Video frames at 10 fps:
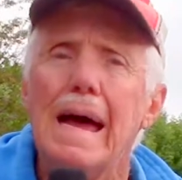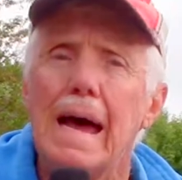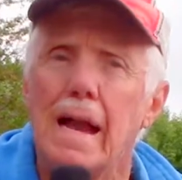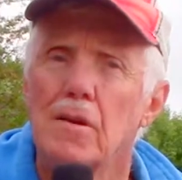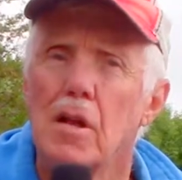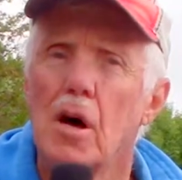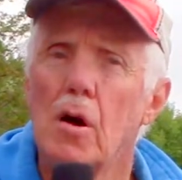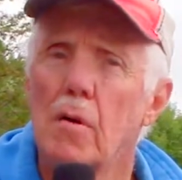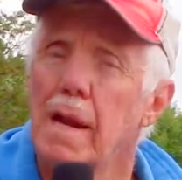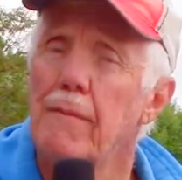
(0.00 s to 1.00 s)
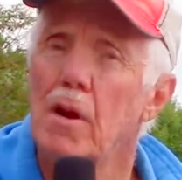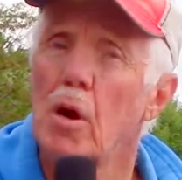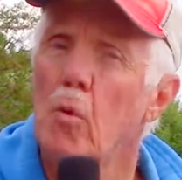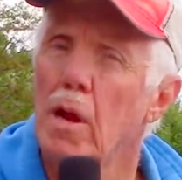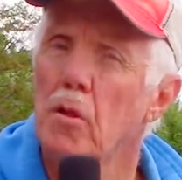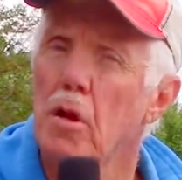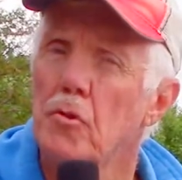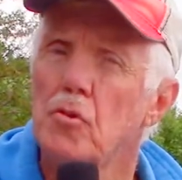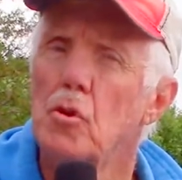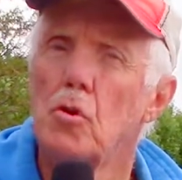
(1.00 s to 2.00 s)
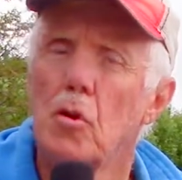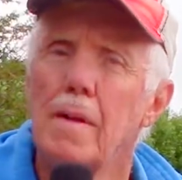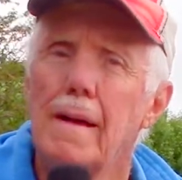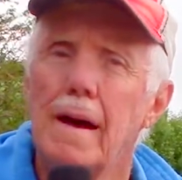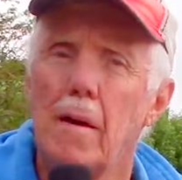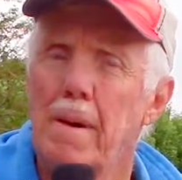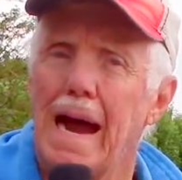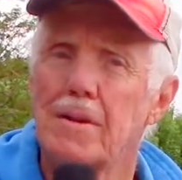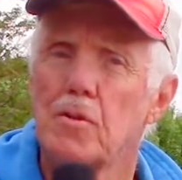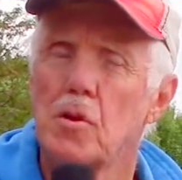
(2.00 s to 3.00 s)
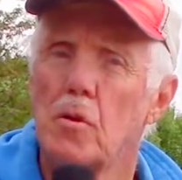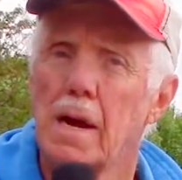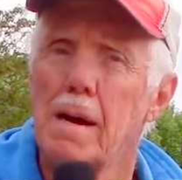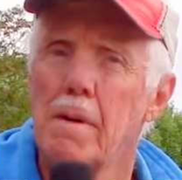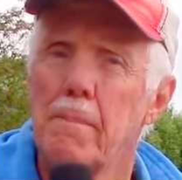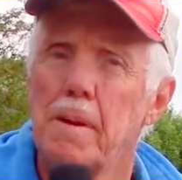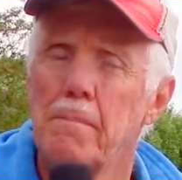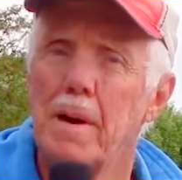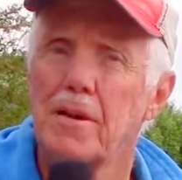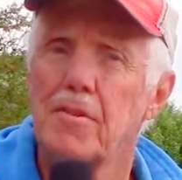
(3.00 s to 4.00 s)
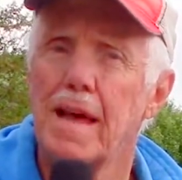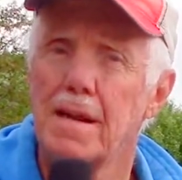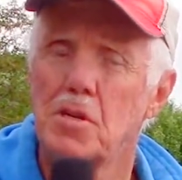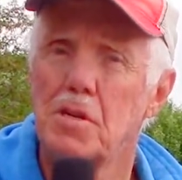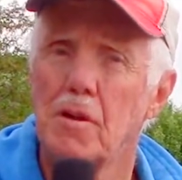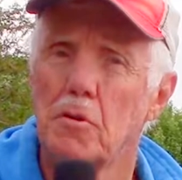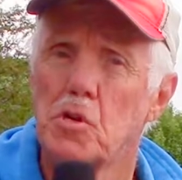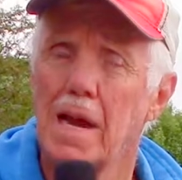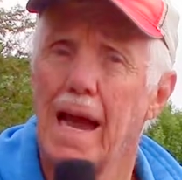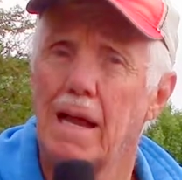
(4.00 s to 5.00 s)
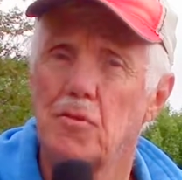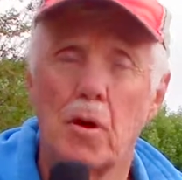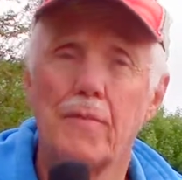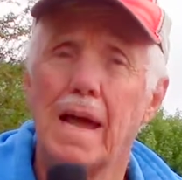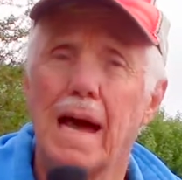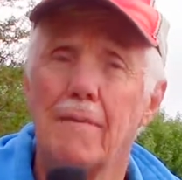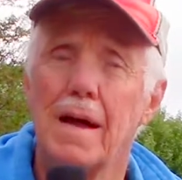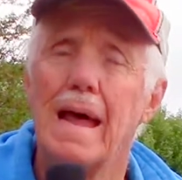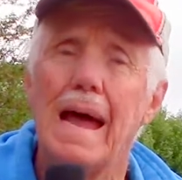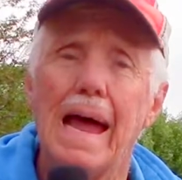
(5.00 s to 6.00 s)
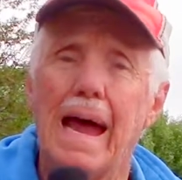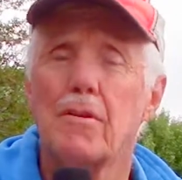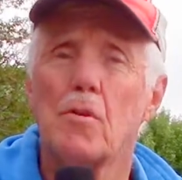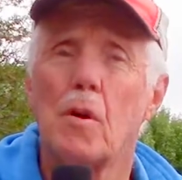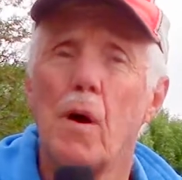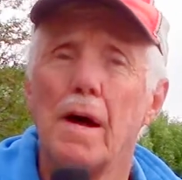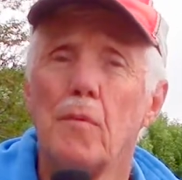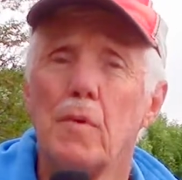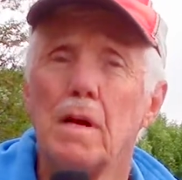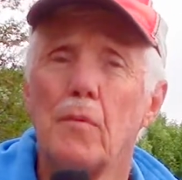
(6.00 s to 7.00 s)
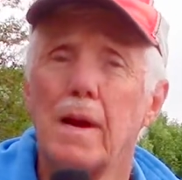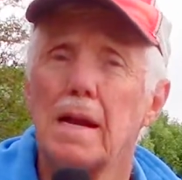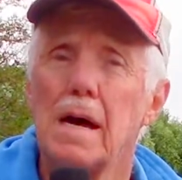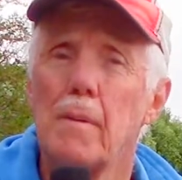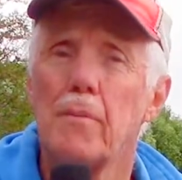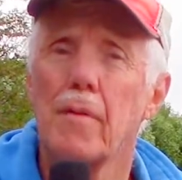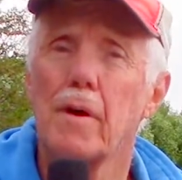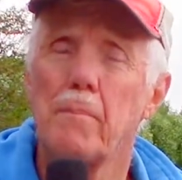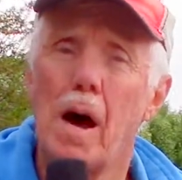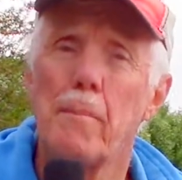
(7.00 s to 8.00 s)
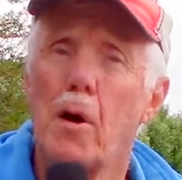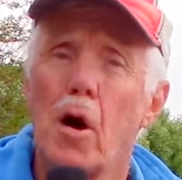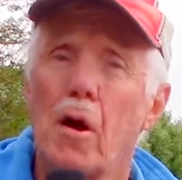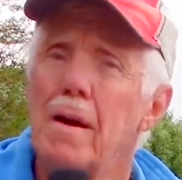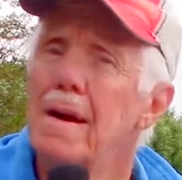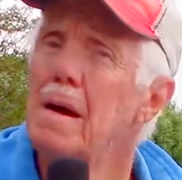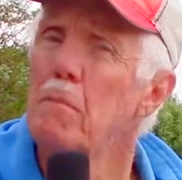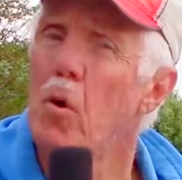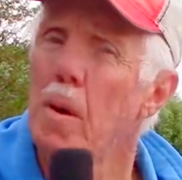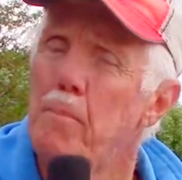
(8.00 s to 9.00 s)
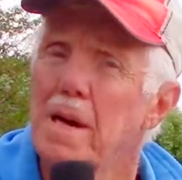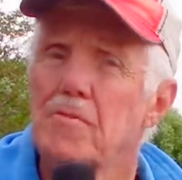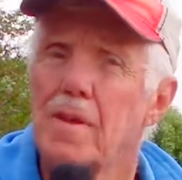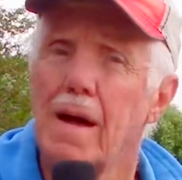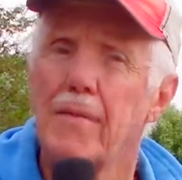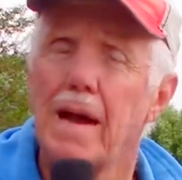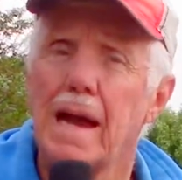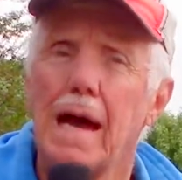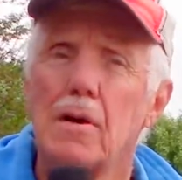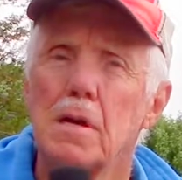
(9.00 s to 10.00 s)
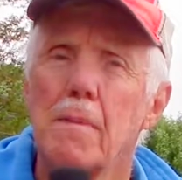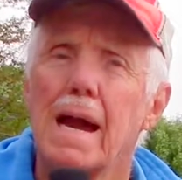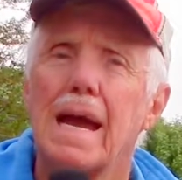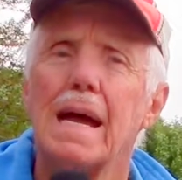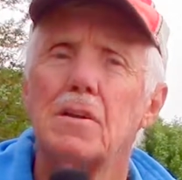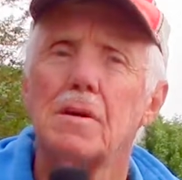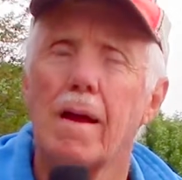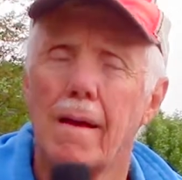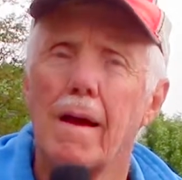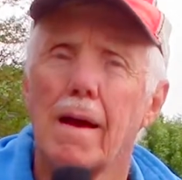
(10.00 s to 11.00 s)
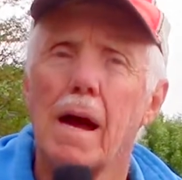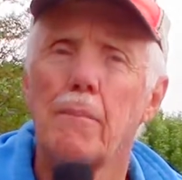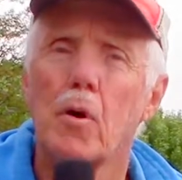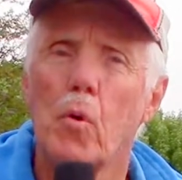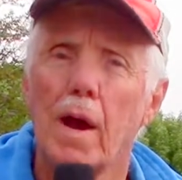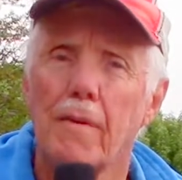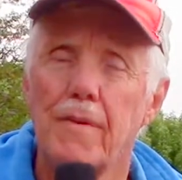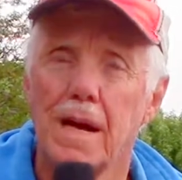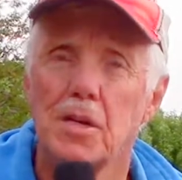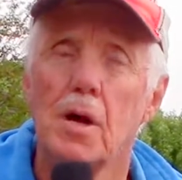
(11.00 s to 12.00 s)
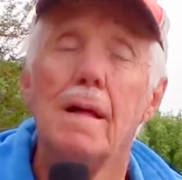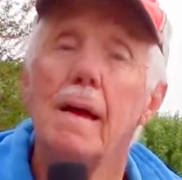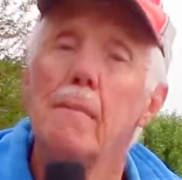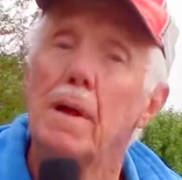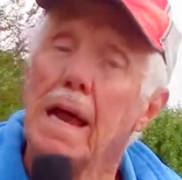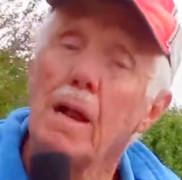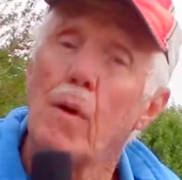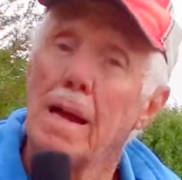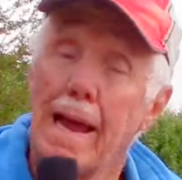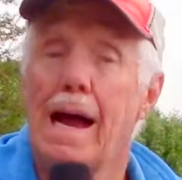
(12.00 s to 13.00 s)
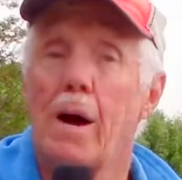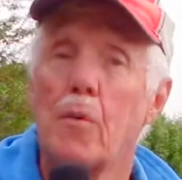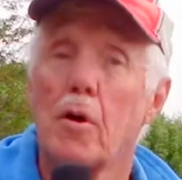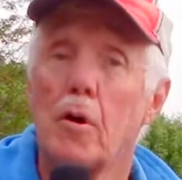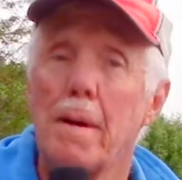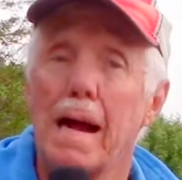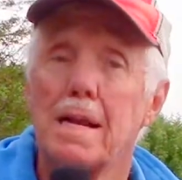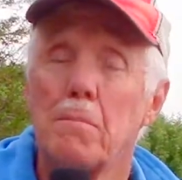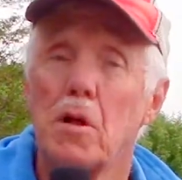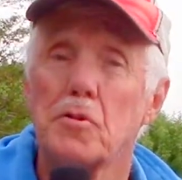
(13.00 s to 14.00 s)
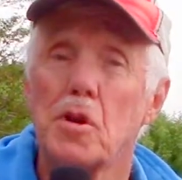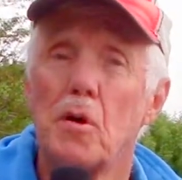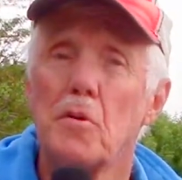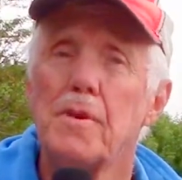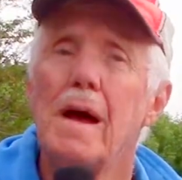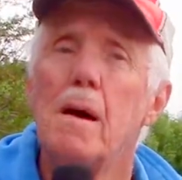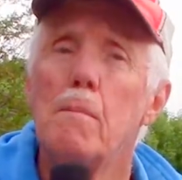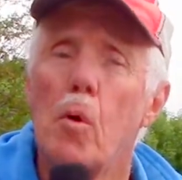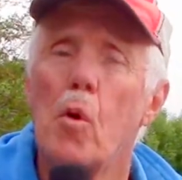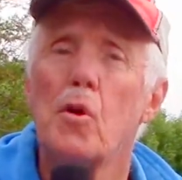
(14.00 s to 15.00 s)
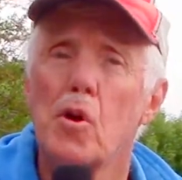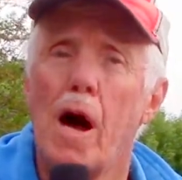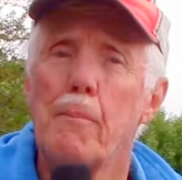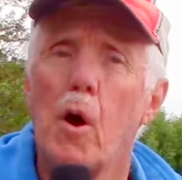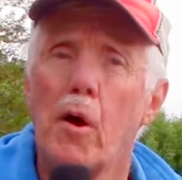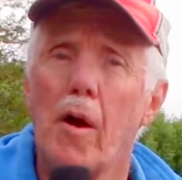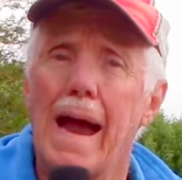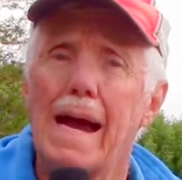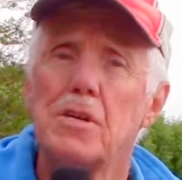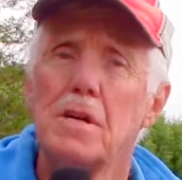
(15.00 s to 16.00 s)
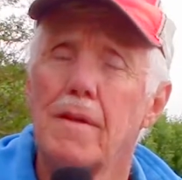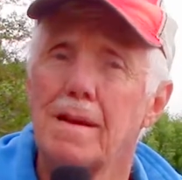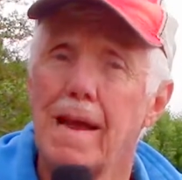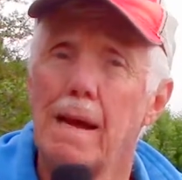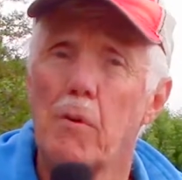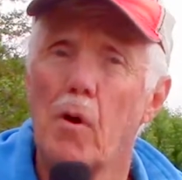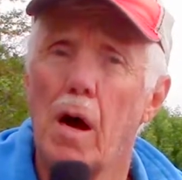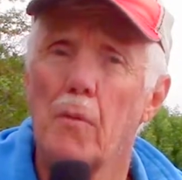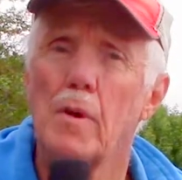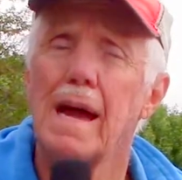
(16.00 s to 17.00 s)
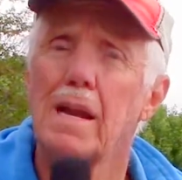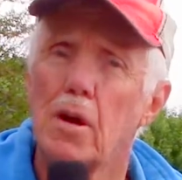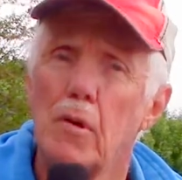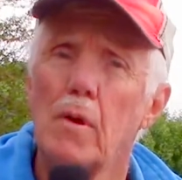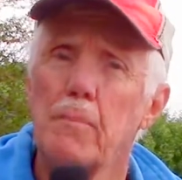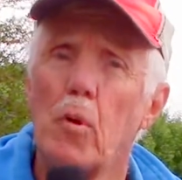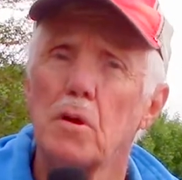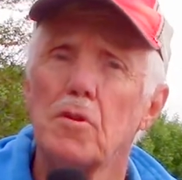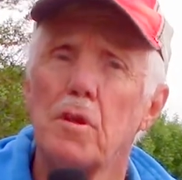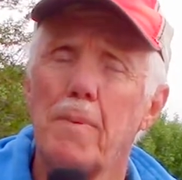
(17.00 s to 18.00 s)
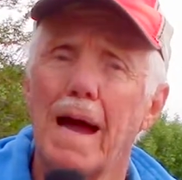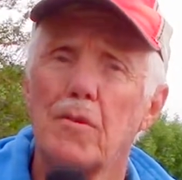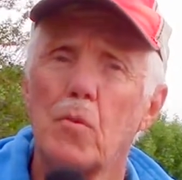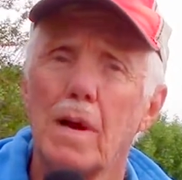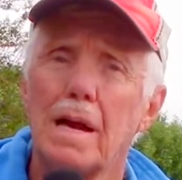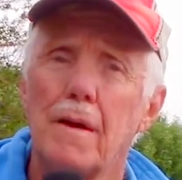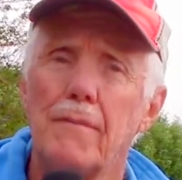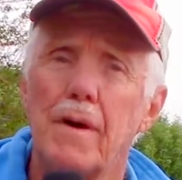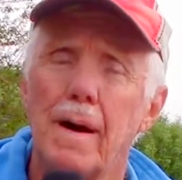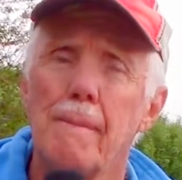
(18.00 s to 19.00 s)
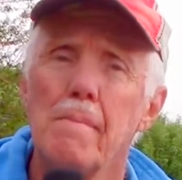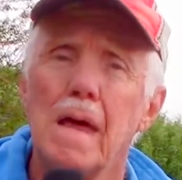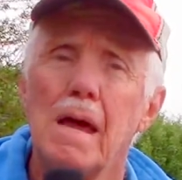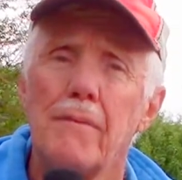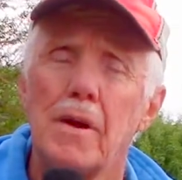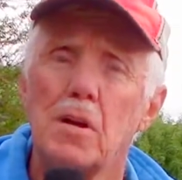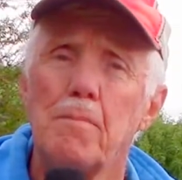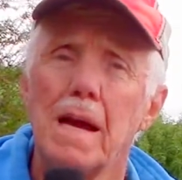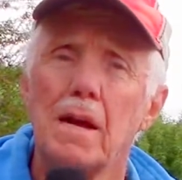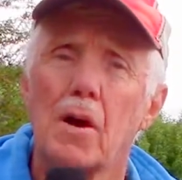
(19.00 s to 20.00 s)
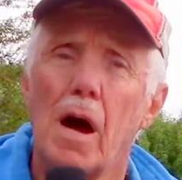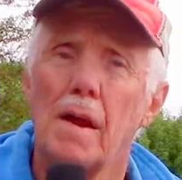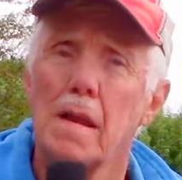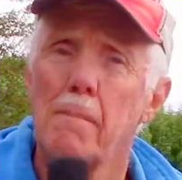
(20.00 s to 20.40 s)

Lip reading: and you never know when a little school of bass is going to come up and bust those shad. So if you have an extra rod and reel rigged up with a popar, boy, pitch that thing out and you might catch a couple quick fish. But anyway, now we'll go back to Bull Shoals. More topwater action than Table Rock. We had good reports this past week of fish being caught in the